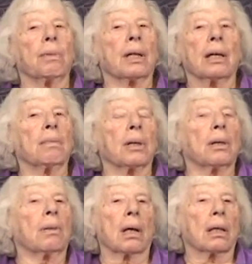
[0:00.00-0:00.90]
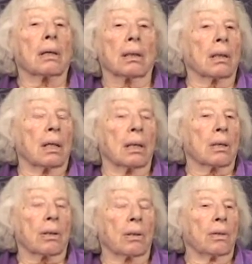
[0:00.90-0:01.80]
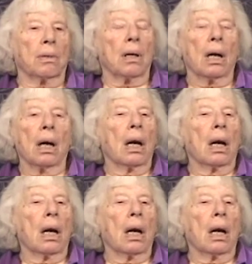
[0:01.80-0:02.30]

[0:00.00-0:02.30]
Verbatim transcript: become a Quaker is you